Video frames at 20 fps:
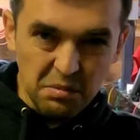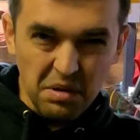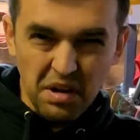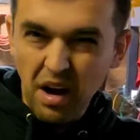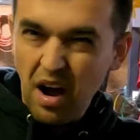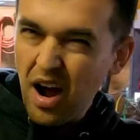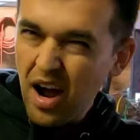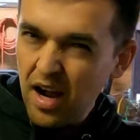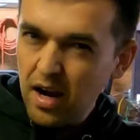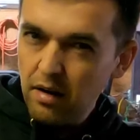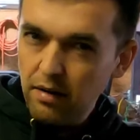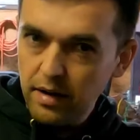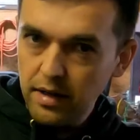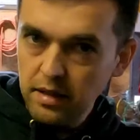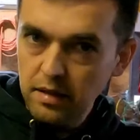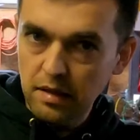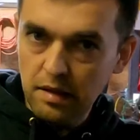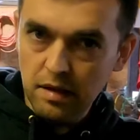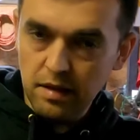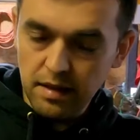bit higher
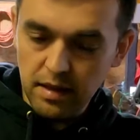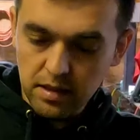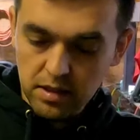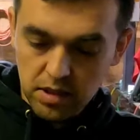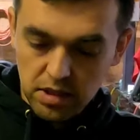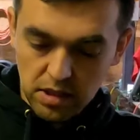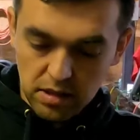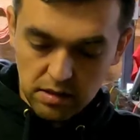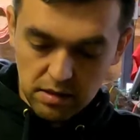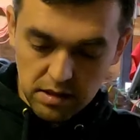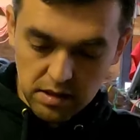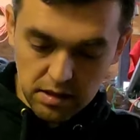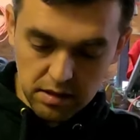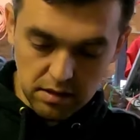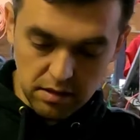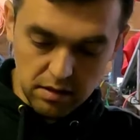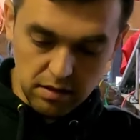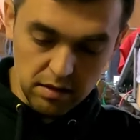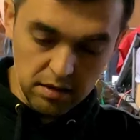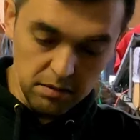end connections.
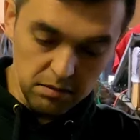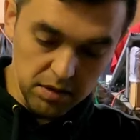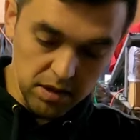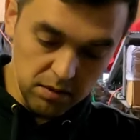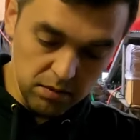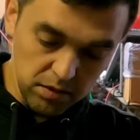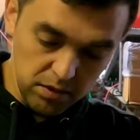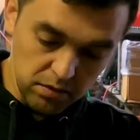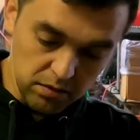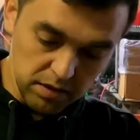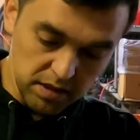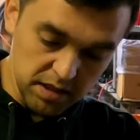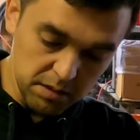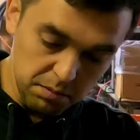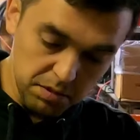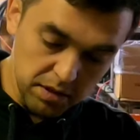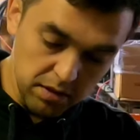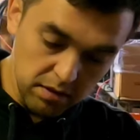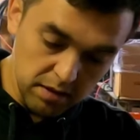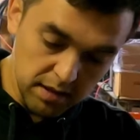They would use a
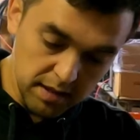spin-on